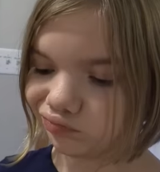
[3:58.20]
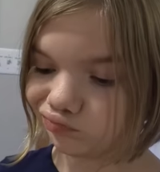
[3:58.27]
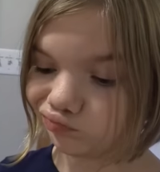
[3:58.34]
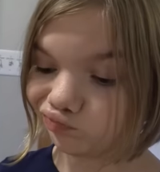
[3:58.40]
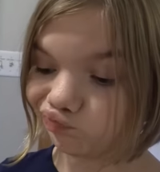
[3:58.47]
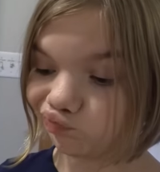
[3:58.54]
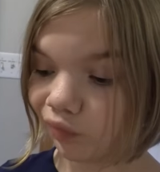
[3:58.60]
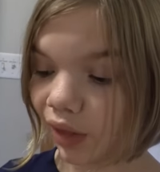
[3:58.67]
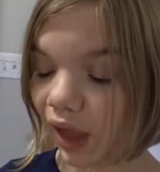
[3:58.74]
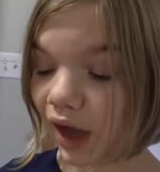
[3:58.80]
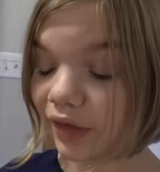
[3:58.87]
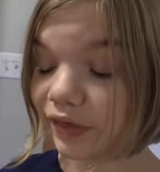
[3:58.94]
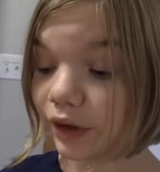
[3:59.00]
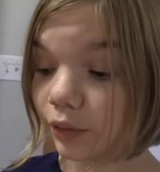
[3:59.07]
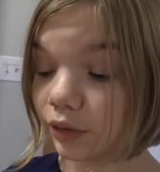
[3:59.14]
Mm, I
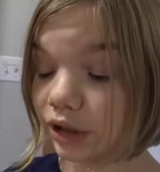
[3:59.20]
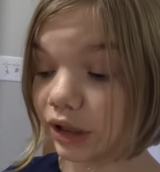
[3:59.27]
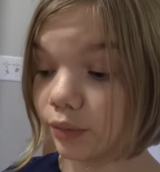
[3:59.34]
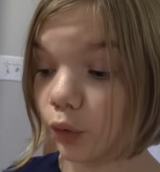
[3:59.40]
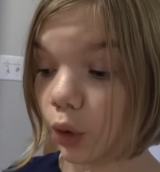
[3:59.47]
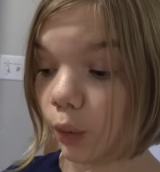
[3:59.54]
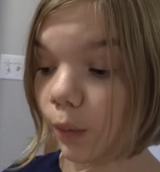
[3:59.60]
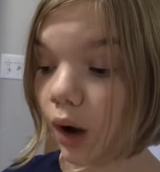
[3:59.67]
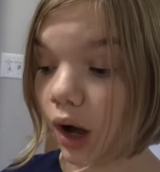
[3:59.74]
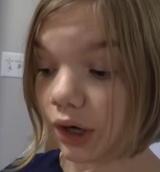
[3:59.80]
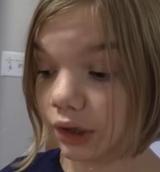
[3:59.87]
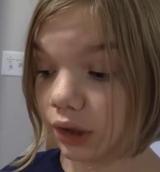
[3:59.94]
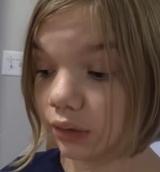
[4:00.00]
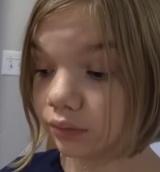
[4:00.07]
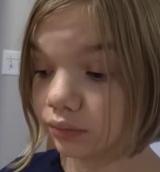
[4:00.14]
think we need more
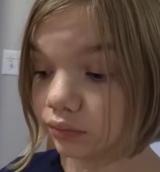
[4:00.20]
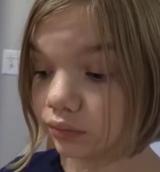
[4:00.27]
water.